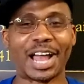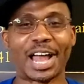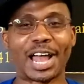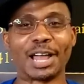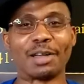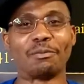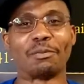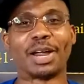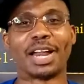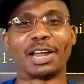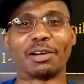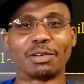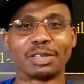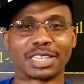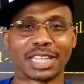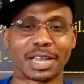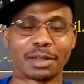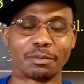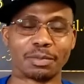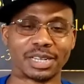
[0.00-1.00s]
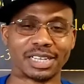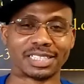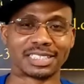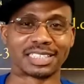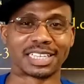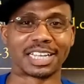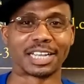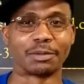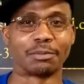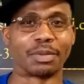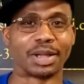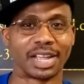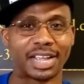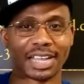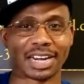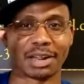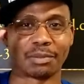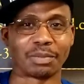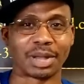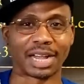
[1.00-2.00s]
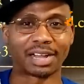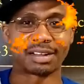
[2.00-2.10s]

Hey man, with that being said, man, I'm